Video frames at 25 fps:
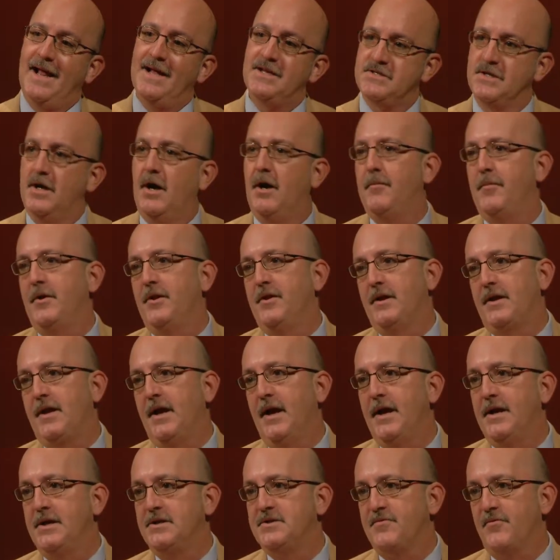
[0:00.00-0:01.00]
not been the
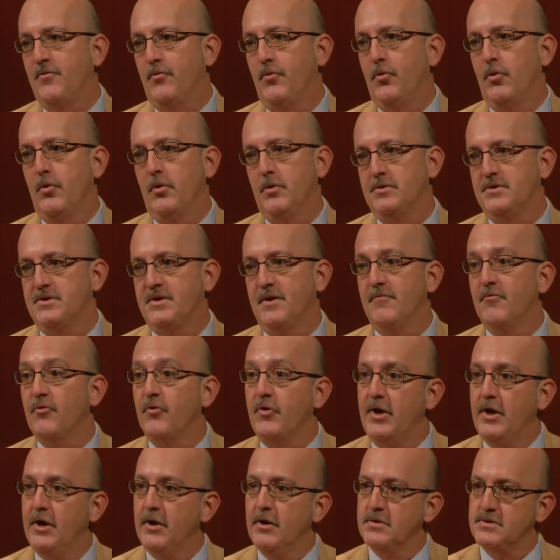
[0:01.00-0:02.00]
case for several
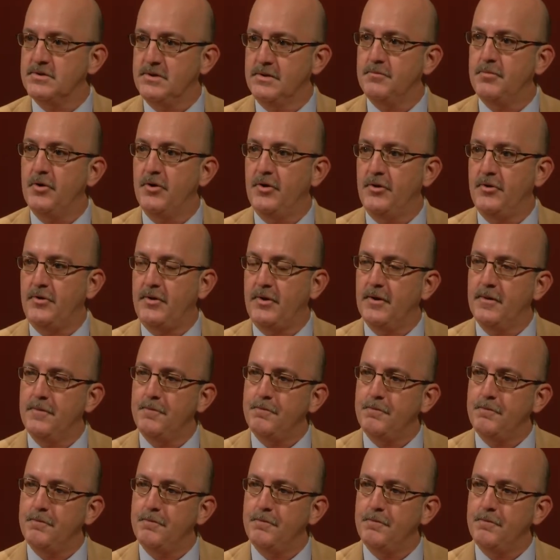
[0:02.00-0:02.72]
years in Paducah.